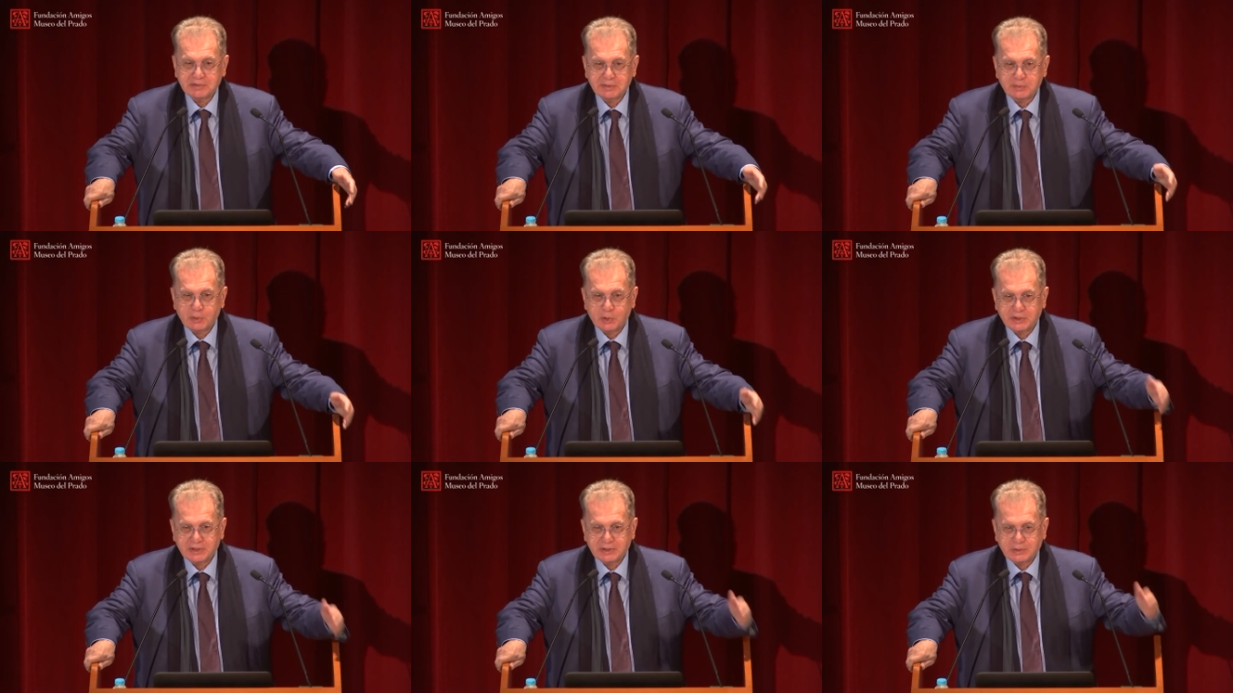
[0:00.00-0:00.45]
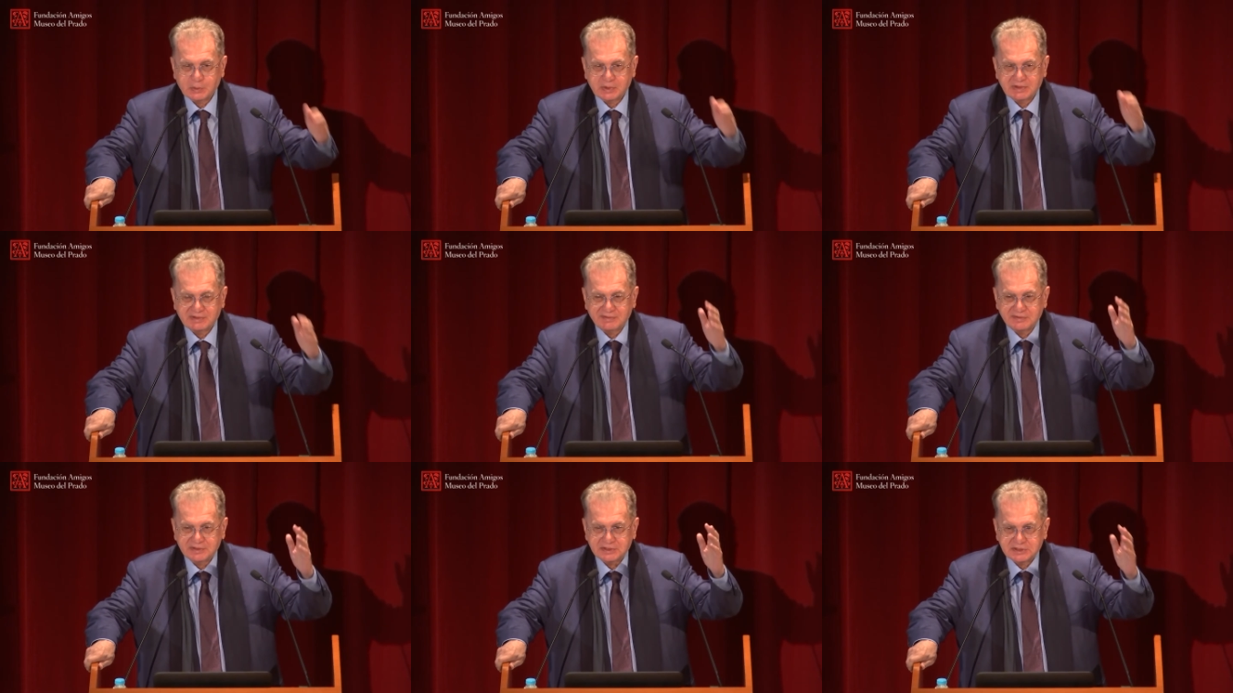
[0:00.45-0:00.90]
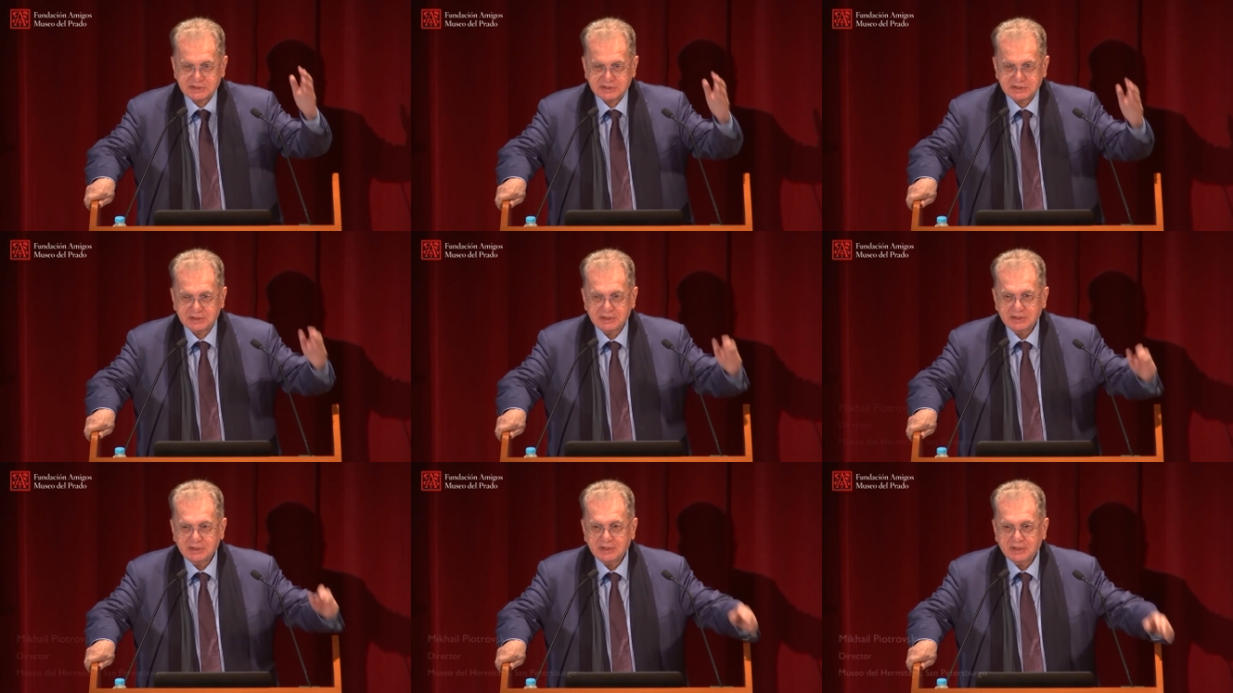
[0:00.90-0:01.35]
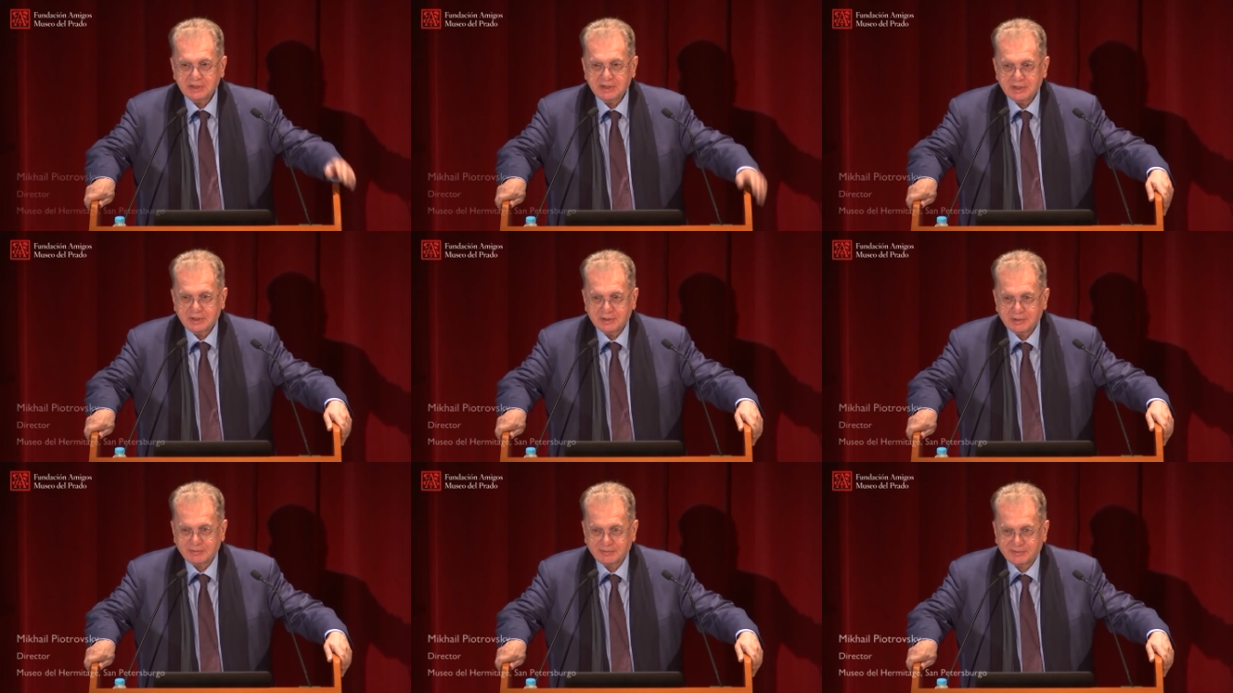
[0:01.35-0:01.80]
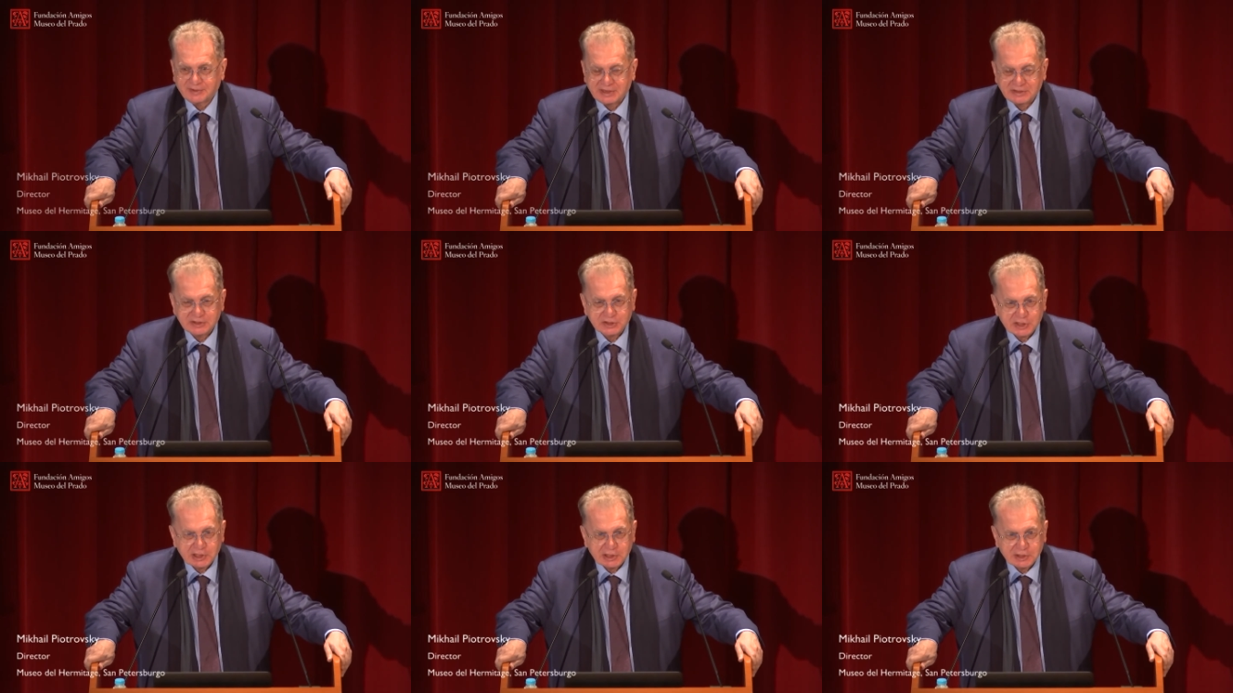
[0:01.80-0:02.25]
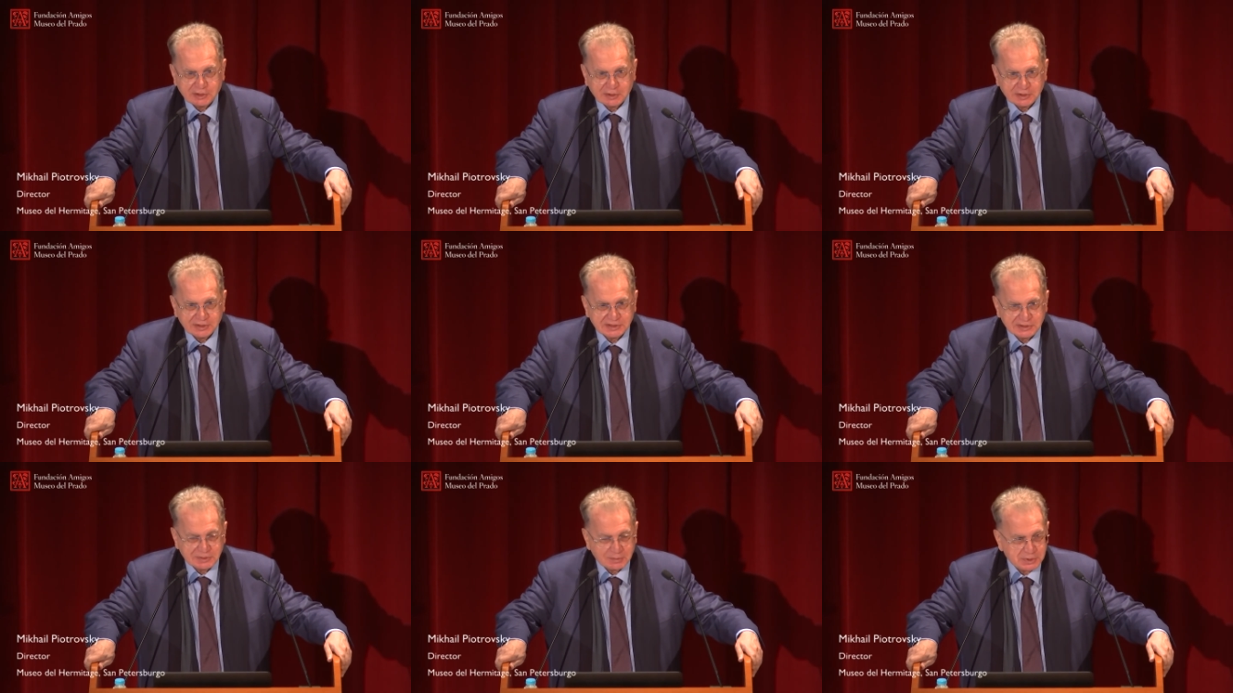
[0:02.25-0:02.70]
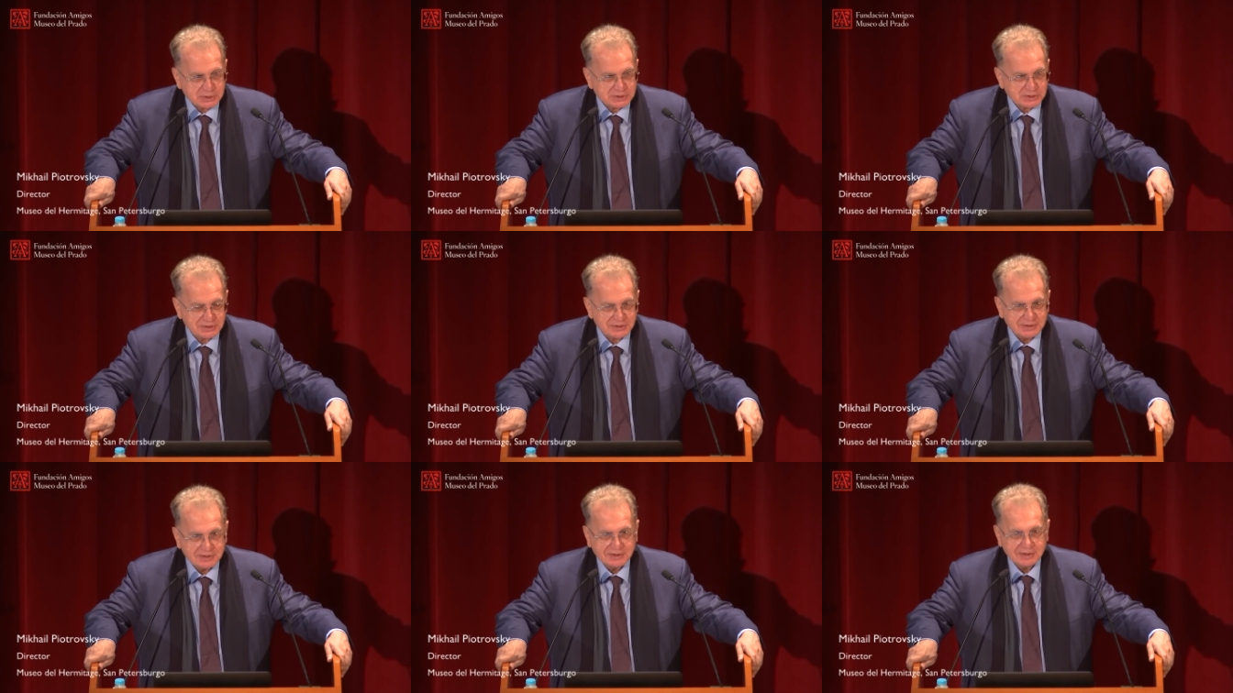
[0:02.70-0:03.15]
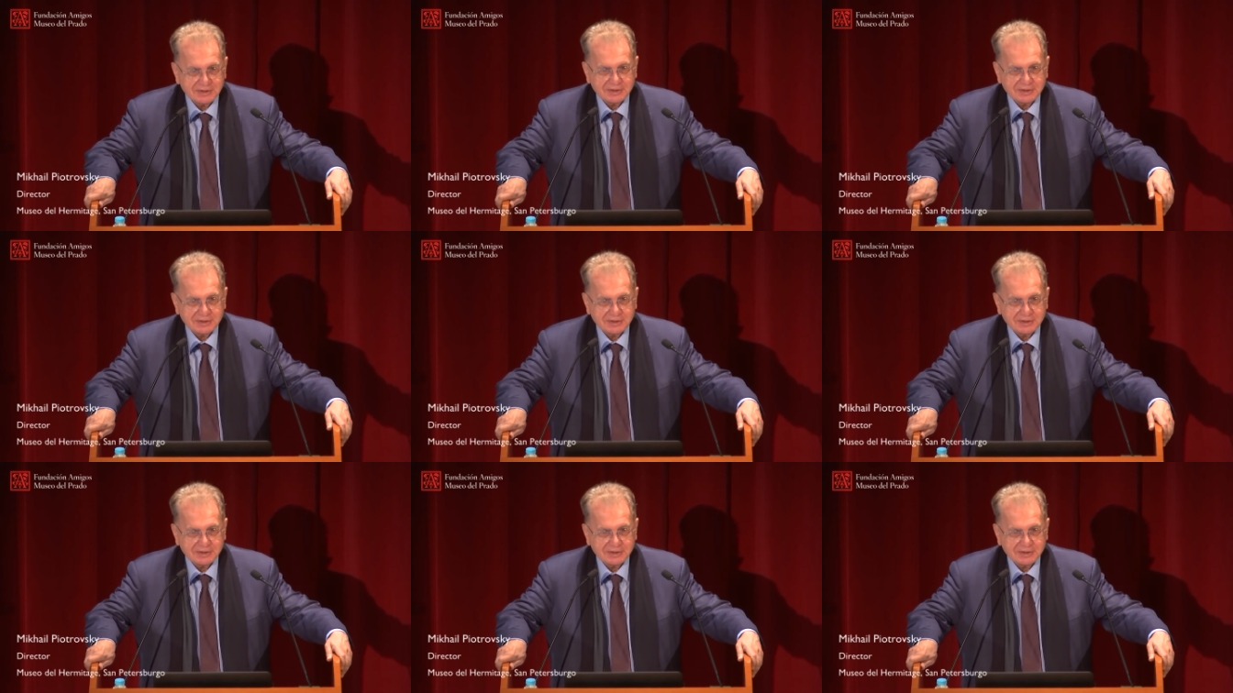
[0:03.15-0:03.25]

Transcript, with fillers: the morning with visiting Frangelico exhibition,